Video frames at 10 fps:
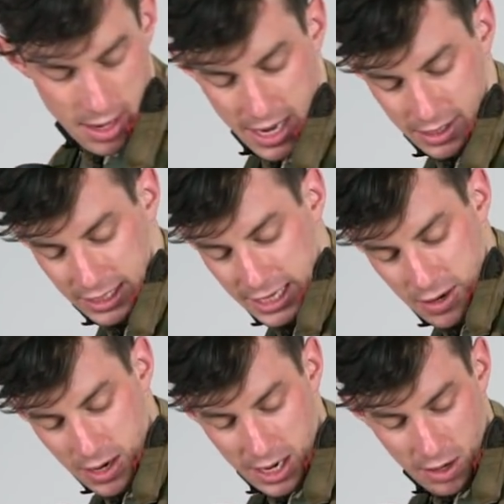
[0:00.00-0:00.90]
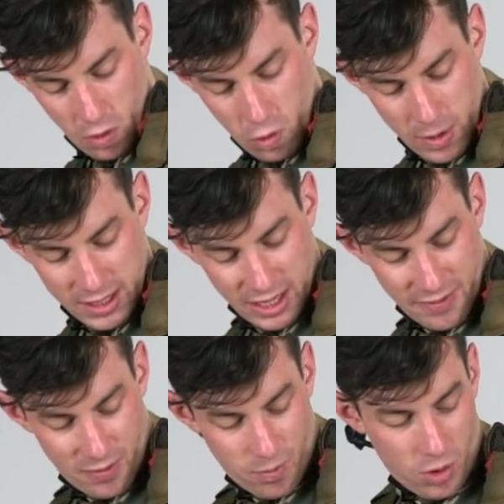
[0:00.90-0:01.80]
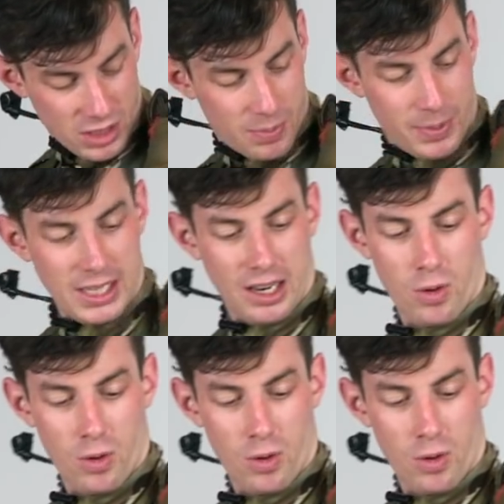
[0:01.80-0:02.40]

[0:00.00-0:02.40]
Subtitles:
And here I always have one speed